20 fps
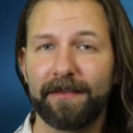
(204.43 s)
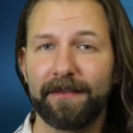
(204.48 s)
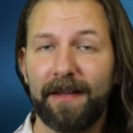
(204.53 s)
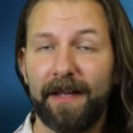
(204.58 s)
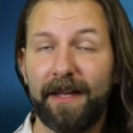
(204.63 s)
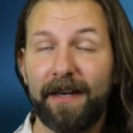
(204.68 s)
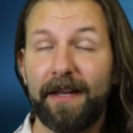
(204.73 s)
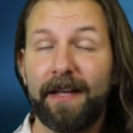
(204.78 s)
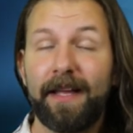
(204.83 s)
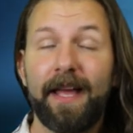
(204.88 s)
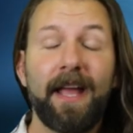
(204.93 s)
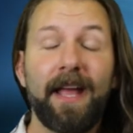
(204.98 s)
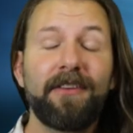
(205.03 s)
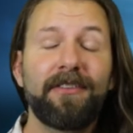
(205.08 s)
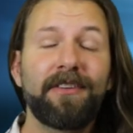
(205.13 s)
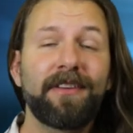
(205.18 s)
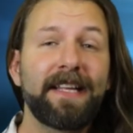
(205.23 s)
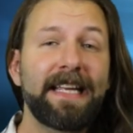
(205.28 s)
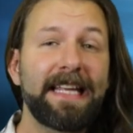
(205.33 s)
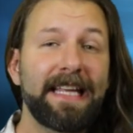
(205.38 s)
and
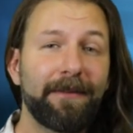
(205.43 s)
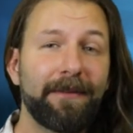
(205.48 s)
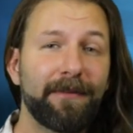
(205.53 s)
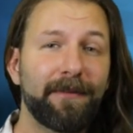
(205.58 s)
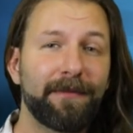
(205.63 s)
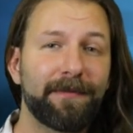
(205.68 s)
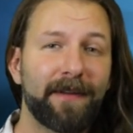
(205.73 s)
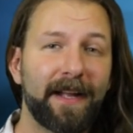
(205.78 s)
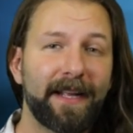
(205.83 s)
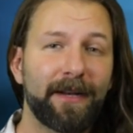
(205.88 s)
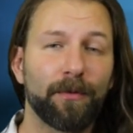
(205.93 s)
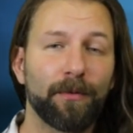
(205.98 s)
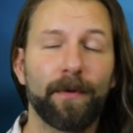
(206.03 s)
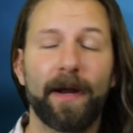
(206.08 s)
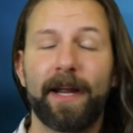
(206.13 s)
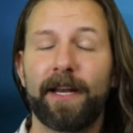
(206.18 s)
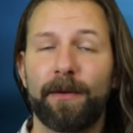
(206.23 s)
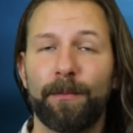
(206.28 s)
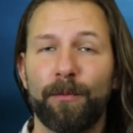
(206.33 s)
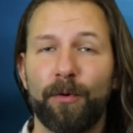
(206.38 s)
occasionally even find
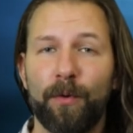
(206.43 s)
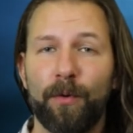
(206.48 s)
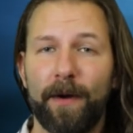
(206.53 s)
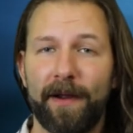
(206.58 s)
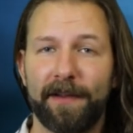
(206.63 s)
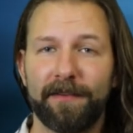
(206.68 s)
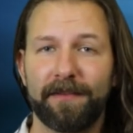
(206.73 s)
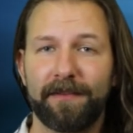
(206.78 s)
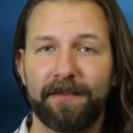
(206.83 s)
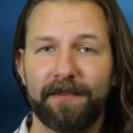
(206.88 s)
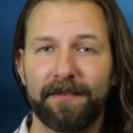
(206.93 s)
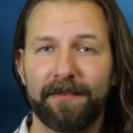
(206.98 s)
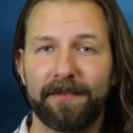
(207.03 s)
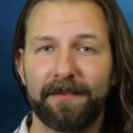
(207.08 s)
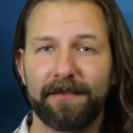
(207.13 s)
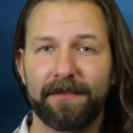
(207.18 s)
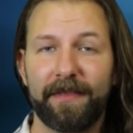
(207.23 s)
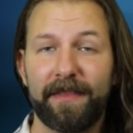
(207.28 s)
random quests.